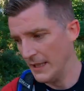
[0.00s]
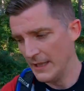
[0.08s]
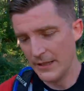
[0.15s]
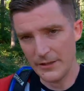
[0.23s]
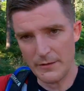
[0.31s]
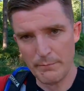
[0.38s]

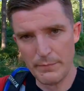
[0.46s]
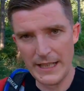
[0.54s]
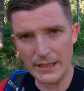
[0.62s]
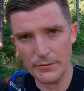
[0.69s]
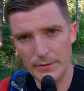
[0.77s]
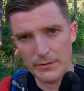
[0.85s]
their
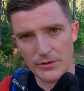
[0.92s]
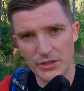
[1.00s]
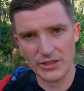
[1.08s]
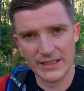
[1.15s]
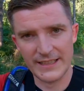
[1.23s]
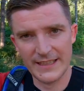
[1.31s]
back wheel
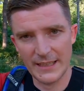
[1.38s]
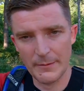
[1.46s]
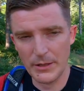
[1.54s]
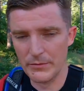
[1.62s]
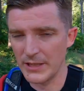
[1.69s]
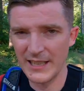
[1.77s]
sliding
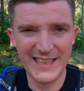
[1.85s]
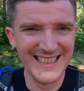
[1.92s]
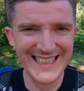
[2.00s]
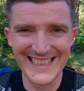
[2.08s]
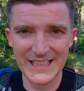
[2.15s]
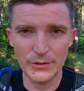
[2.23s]
about.
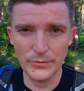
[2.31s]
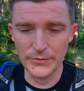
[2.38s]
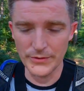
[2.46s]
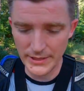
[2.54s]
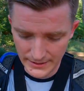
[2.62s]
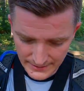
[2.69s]
I don't,
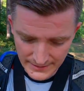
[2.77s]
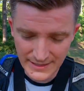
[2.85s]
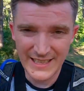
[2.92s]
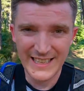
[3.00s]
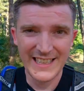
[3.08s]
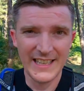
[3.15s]

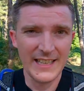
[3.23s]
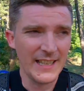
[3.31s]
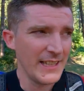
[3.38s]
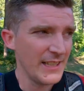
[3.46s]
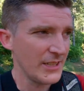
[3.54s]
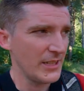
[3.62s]

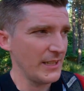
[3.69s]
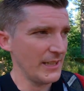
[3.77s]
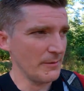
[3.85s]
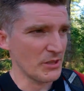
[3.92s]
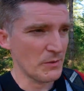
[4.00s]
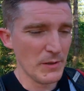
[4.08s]

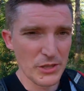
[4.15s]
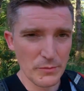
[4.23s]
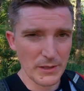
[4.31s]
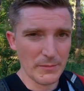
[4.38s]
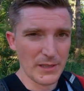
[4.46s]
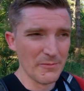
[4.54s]
especially when I'm
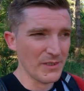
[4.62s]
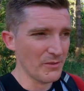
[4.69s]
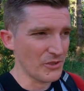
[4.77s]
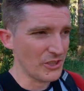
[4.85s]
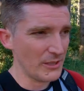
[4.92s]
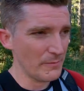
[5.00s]
coming down
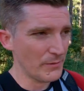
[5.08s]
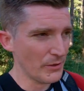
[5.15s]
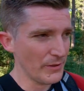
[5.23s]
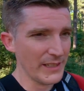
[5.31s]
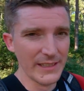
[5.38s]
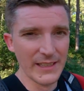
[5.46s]
steep
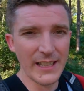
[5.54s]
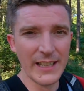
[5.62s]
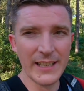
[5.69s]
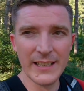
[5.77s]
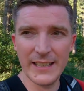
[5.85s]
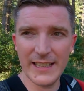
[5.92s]
terrain.
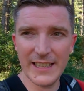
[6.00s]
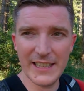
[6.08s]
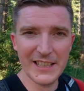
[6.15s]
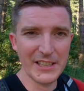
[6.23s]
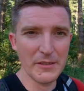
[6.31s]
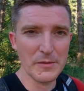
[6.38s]
It
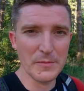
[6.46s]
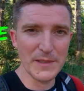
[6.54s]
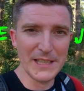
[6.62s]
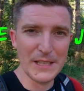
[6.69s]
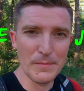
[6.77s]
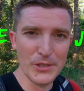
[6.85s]
gives me
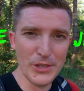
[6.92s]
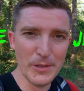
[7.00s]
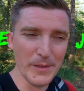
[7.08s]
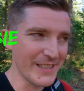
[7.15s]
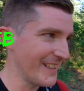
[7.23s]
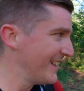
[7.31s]
the
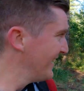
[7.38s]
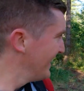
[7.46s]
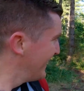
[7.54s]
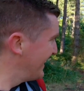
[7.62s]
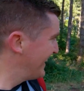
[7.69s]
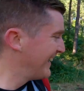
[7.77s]
heebie-jeebies.
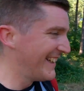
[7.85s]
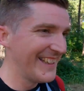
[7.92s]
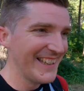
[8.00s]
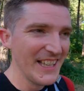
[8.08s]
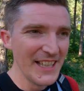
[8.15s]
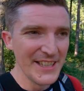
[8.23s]

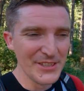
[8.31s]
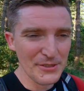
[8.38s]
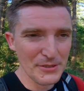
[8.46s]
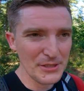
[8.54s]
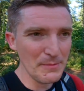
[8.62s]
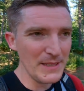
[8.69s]
So
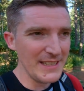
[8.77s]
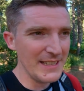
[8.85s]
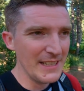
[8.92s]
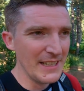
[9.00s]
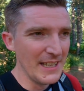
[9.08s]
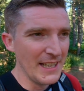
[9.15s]
to me,
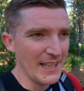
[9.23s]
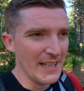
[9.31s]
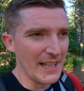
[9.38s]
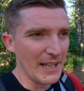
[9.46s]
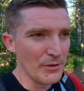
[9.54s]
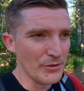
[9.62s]

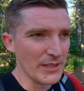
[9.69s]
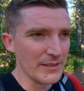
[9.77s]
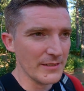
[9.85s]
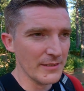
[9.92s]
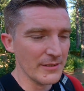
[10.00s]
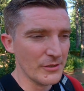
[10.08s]
I'd
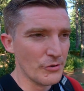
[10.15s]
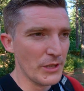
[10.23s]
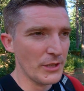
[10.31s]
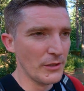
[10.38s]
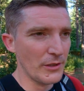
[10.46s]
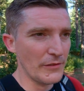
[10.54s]
rather trade
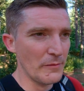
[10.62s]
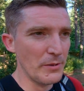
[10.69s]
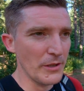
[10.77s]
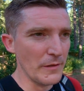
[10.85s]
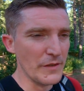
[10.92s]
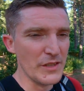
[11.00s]
off a bit
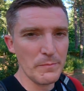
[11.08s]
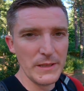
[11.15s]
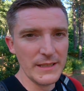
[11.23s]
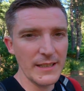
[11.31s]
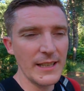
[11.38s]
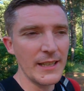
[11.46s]
of
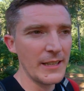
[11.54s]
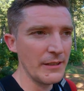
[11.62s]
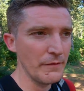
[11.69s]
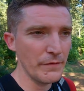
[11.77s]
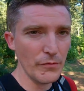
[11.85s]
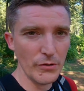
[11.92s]
speed
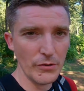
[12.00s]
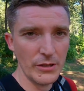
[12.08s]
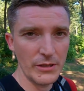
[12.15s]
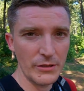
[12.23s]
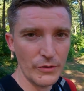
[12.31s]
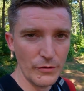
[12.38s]
for
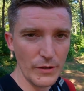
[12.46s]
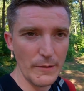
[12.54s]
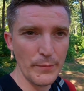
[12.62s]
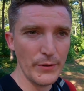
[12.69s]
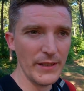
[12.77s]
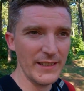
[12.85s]
grip
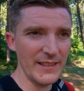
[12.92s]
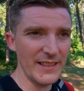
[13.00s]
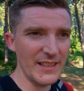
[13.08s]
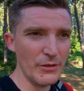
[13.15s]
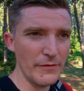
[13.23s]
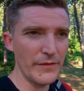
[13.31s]
and that
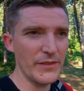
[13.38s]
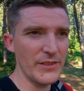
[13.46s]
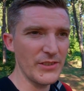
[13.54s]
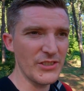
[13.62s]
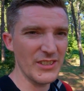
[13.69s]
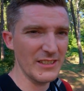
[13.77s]

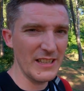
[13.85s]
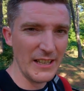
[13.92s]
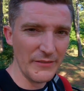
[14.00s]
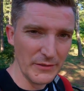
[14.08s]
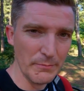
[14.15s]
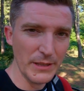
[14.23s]
confidence that
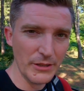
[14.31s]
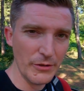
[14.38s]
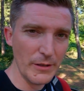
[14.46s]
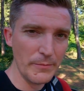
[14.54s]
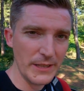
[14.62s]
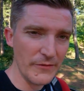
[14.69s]
having a bit of
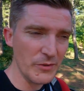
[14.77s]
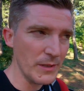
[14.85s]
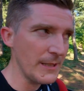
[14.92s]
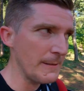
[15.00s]
grip gives me.